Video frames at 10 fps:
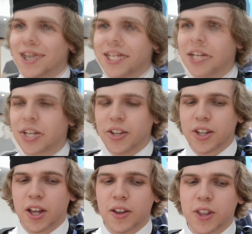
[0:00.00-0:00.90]
You look at
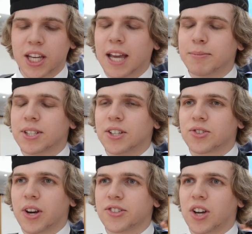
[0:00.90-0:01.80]
the games
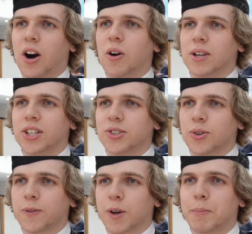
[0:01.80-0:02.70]
industry as a whole and you
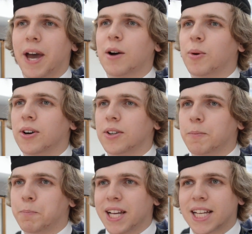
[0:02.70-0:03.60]
sort of compare
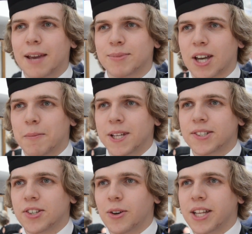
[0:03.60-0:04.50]
what big games companies
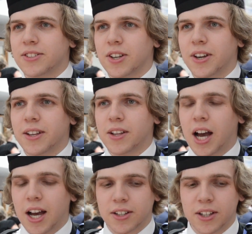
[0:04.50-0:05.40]
are doing
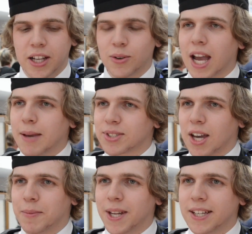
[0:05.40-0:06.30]
to little games
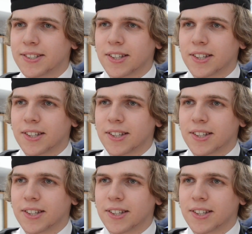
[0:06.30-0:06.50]
companies,